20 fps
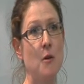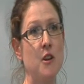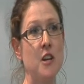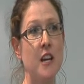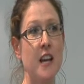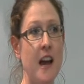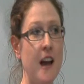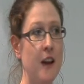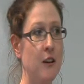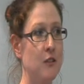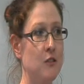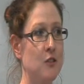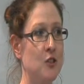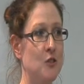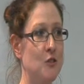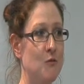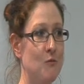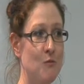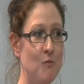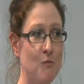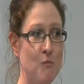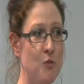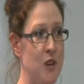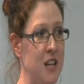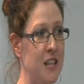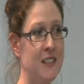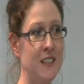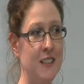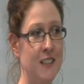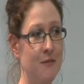You can't
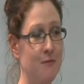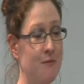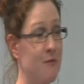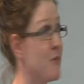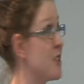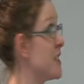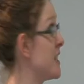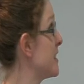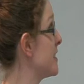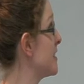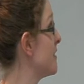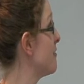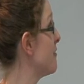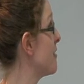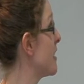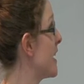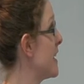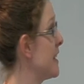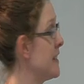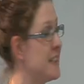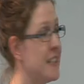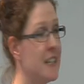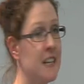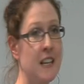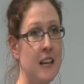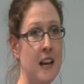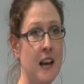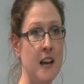breed a resistant variety